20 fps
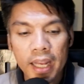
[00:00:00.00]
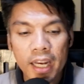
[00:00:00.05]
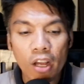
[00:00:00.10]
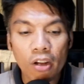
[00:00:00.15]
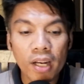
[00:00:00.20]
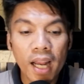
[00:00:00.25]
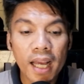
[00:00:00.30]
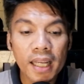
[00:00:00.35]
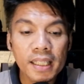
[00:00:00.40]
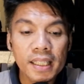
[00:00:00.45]
Now,
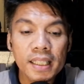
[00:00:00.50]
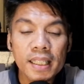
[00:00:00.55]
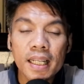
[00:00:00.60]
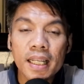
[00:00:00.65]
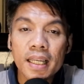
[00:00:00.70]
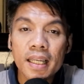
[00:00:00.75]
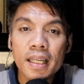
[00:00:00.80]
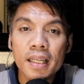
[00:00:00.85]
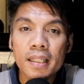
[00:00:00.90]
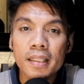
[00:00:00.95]

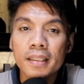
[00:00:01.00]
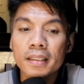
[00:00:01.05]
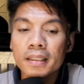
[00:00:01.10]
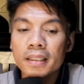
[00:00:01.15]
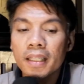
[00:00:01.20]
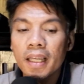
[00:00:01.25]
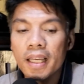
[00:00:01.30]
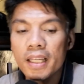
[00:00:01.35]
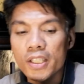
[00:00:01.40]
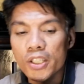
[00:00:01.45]
lastly,
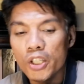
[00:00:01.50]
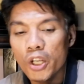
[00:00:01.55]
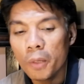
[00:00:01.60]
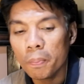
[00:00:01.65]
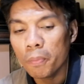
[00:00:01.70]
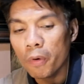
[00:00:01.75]
is your